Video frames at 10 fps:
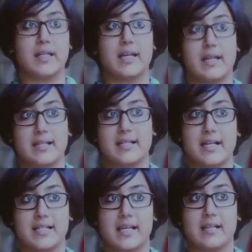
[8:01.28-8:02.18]
at
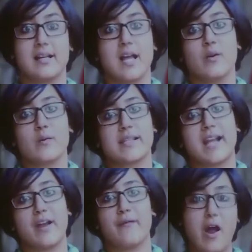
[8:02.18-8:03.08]
NSRCEL was
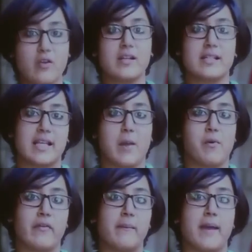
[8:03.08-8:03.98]
that I found that some
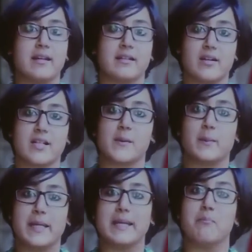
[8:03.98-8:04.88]
of the mentors were
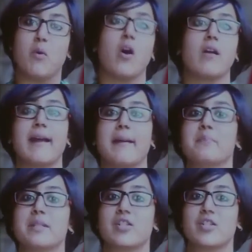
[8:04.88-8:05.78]
being more
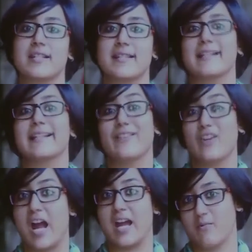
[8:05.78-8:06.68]
ambitious than
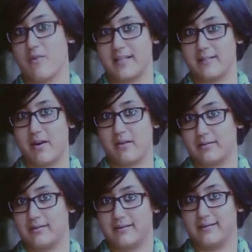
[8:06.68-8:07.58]
even I was about
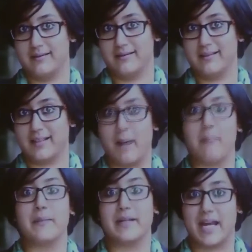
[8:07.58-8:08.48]
the
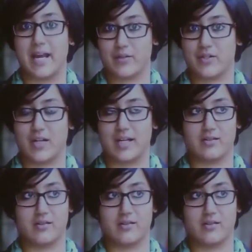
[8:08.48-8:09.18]
company I was trying to